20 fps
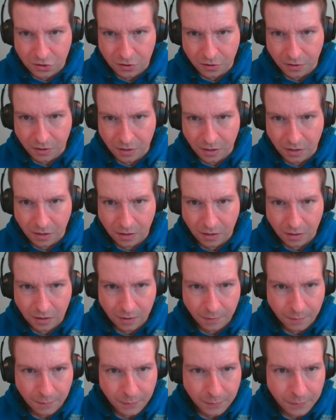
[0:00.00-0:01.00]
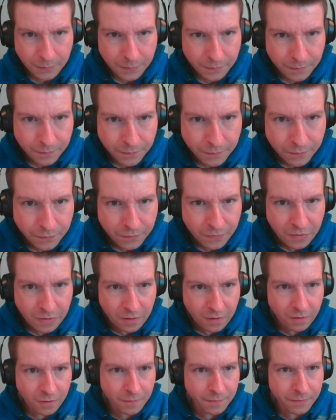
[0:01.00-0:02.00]
Look.
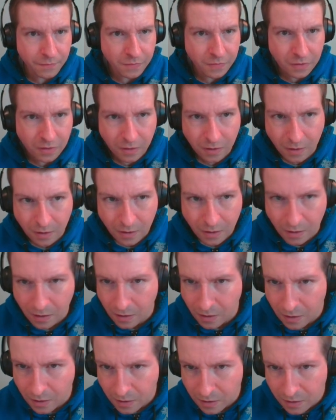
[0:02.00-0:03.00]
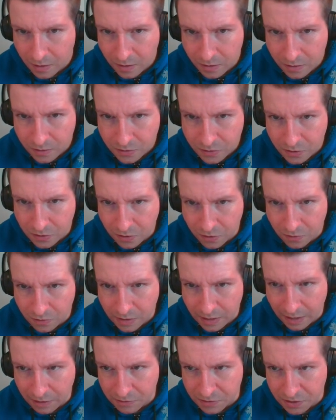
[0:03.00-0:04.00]
Nope. So,
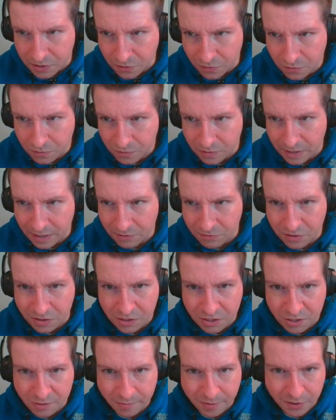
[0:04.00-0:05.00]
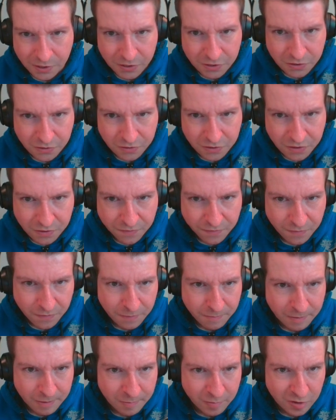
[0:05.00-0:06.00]
dowsing. Ooh, dowsing. Those are
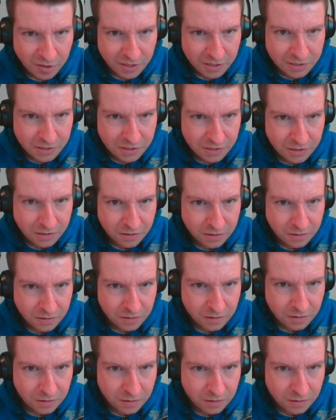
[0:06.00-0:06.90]
for my blades.